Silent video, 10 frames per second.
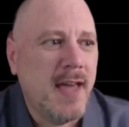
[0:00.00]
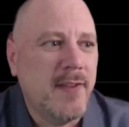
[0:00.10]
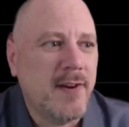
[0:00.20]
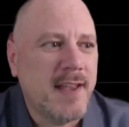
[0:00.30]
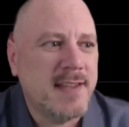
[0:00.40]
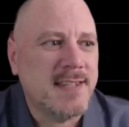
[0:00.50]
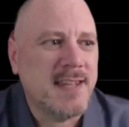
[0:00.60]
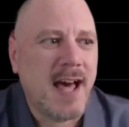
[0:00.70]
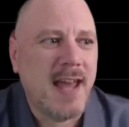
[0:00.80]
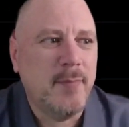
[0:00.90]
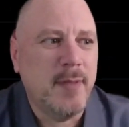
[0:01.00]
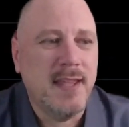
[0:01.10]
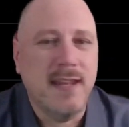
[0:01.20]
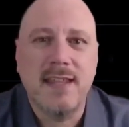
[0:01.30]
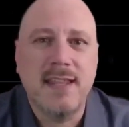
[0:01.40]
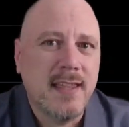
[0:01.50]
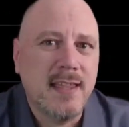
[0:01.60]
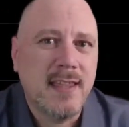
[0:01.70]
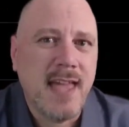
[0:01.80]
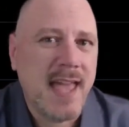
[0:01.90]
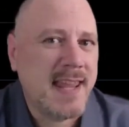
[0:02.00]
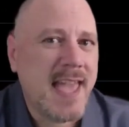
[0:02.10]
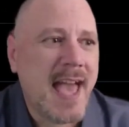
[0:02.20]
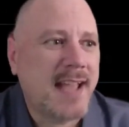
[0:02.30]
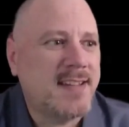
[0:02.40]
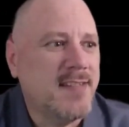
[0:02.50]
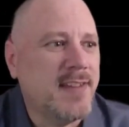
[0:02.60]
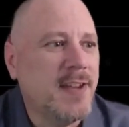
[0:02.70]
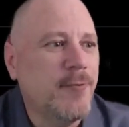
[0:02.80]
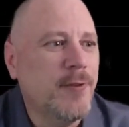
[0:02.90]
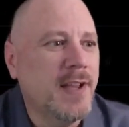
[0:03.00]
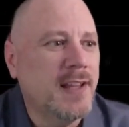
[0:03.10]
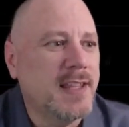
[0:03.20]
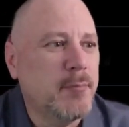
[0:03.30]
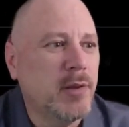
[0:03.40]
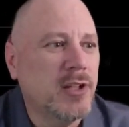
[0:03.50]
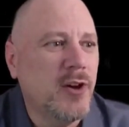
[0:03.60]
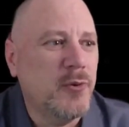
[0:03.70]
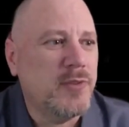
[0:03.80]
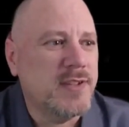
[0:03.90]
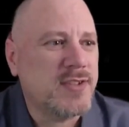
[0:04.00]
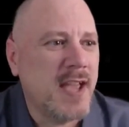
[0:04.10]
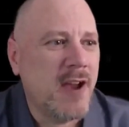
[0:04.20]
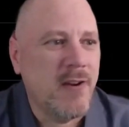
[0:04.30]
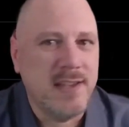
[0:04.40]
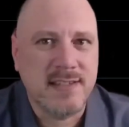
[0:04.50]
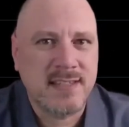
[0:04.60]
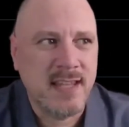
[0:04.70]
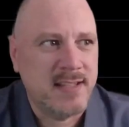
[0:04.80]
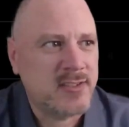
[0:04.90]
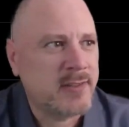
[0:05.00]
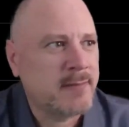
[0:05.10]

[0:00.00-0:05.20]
there has not been any activity really below this area since.